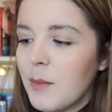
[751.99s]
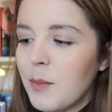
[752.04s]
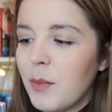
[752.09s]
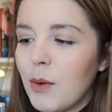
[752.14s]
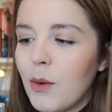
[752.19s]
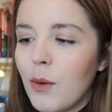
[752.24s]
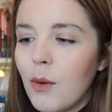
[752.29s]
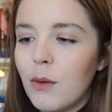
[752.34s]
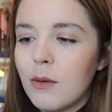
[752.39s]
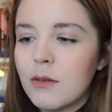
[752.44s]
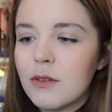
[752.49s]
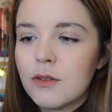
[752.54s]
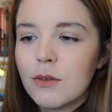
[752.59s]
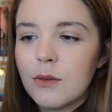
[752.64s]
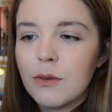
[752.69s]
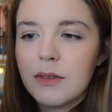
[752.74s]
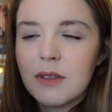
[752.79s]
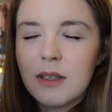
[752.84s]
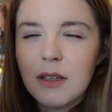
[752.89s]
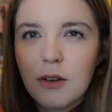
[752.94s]
but
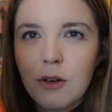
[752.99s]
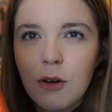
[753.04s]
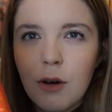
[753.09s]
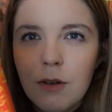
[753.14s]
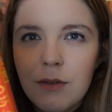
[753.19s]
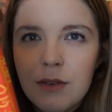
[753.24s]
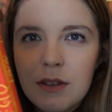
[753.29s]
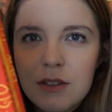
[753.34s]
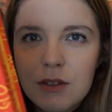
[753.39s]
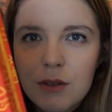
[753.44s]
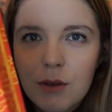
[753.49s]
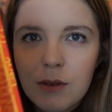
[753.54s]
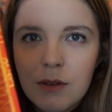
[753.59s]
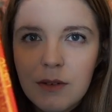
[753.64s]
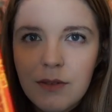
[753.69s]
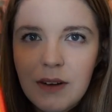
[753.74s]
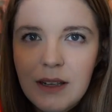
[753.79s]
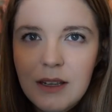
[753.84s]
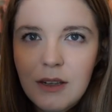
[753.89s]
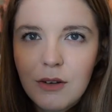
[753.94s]
also the cover sort
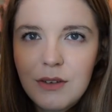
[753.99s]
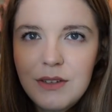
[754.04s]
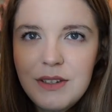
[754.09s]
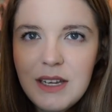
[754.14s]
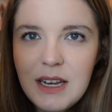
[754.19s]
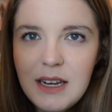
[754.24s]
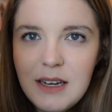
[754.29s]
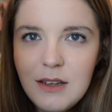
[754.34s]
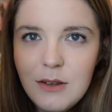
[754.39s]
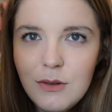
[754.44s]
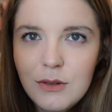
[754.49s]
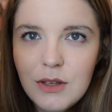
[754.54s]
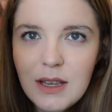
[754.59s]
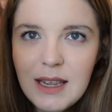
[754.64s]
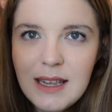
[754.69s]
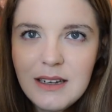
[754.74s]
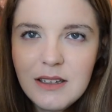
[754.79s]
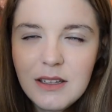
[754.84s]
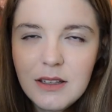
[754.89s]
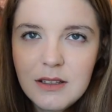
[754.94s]
of like continues
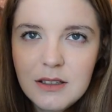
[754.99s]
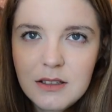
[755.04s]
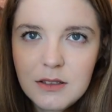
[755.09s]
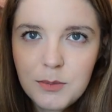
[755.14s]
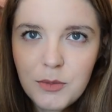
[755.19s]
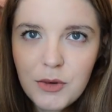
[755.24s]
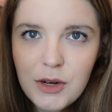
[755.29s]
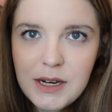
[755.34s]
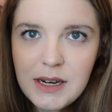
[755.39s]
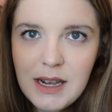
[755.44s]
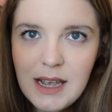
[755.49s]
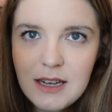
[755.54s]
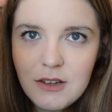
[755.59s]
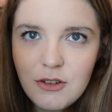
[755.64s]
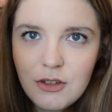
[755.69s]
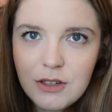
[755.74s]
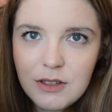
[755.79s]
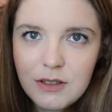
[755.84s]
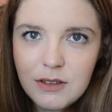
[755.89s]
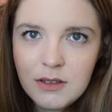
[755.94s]
into the sprayed
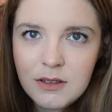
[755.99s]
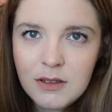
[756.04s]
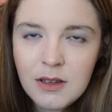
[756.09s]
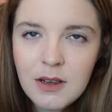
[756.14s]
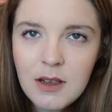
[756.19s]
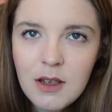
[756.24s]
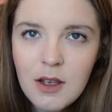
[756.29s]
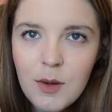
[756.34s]
edges,